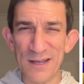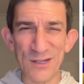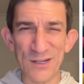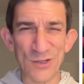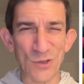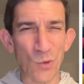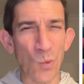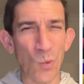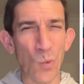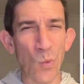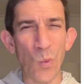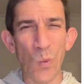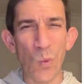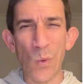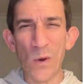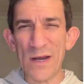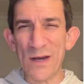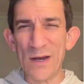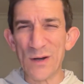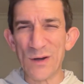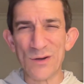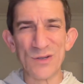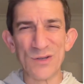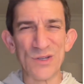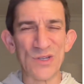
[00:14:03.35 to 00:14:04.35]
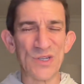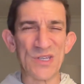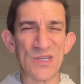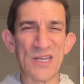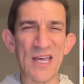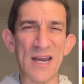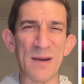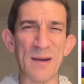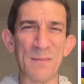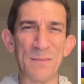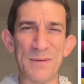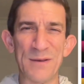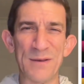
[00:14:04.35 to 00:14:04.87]
It's a weird
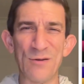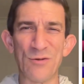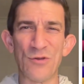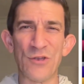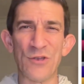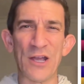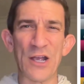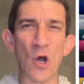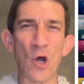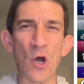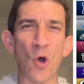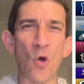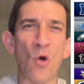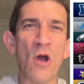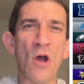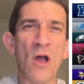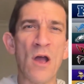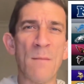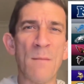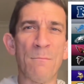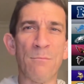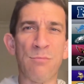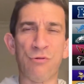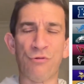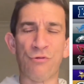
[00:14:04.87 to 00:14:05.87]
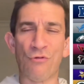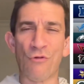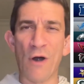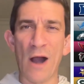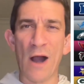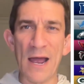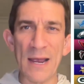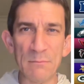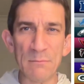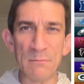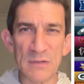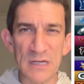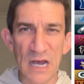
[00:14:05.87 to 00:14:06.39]
setup here. They go
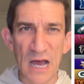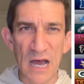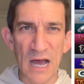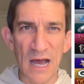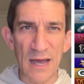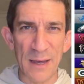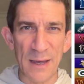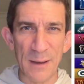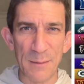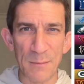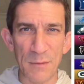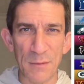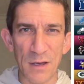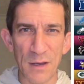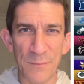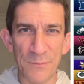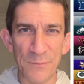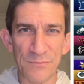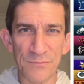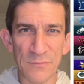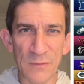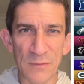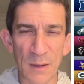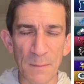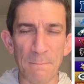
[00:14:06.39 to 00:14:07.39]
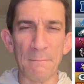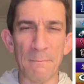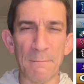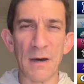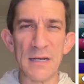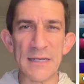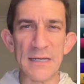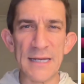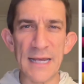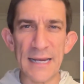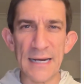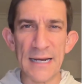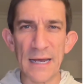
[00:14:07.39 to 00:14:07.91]
prime time
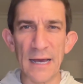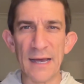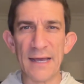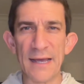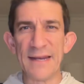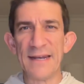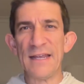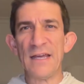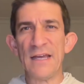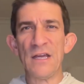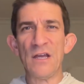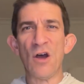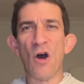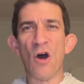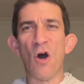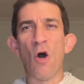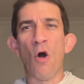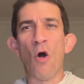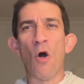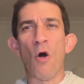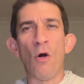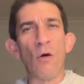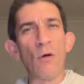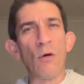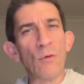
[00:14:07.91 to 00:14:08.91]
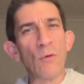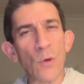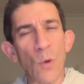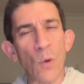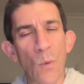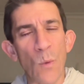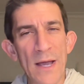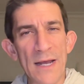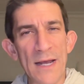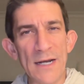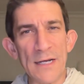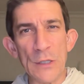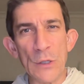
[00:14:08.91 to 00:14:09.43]
Monday night all the
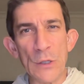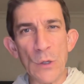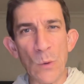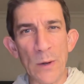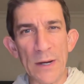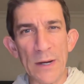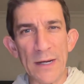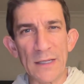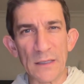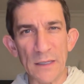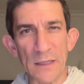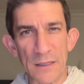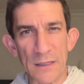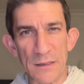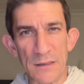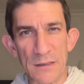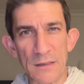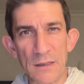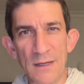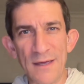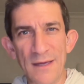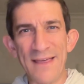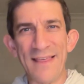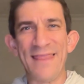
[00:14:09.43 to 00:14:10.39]
way to New England,